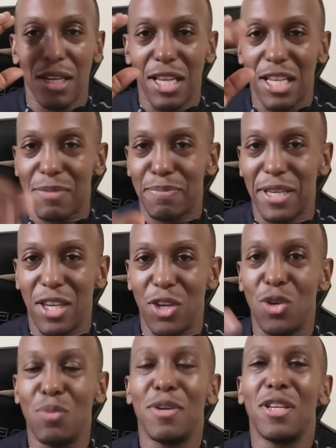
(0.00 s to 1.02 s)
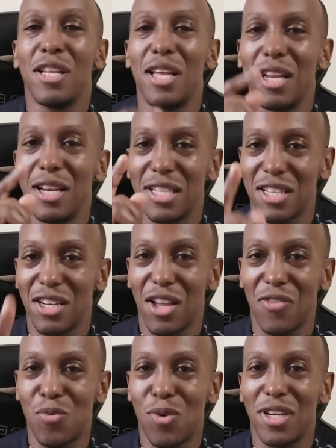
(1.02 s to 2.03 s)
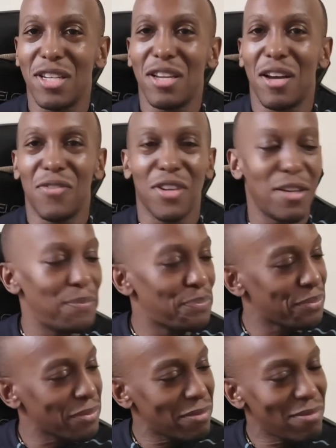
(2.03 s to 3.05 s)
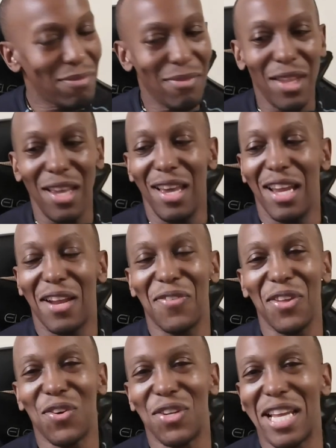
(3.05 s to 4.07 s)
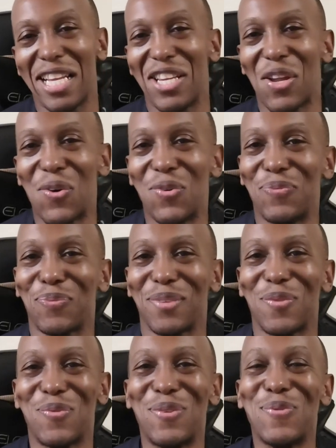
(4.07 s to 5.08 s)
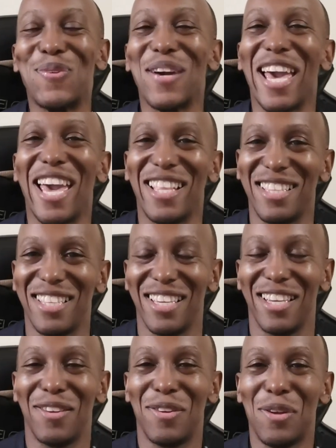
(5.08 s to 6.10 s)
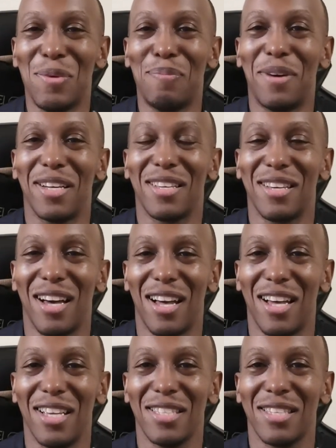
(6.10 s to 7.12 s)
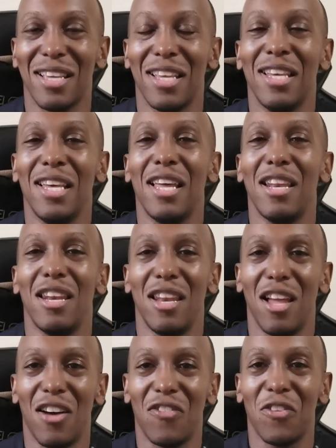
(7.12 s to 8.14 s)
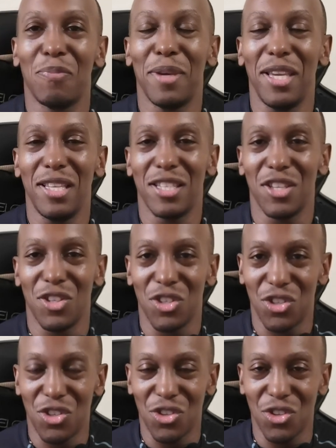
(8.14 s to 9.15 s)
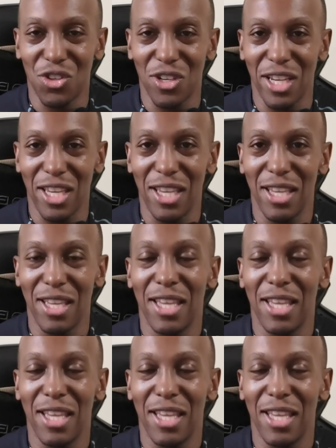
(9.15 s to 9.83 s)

Let's be human. Let's love one another. And I think on that note, we will end it. But guys, love, peace and joy.